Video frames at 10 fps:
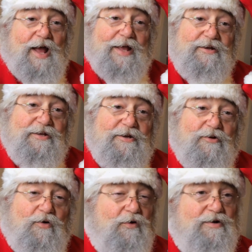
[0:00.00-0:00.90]
I could
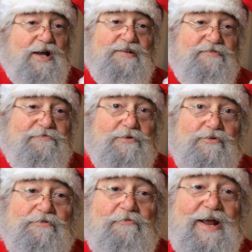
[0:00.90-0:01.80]
hear all kinds of
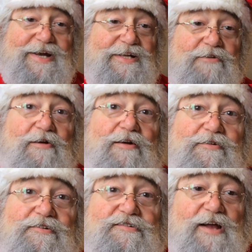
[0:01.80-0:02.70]
fluid rattling around
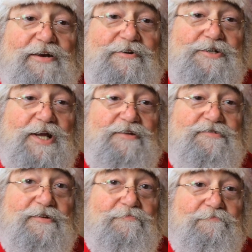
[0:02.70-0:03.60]
inside her
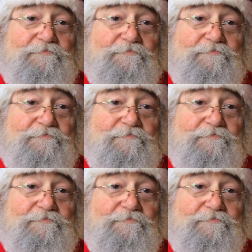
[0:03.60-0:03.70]
chest.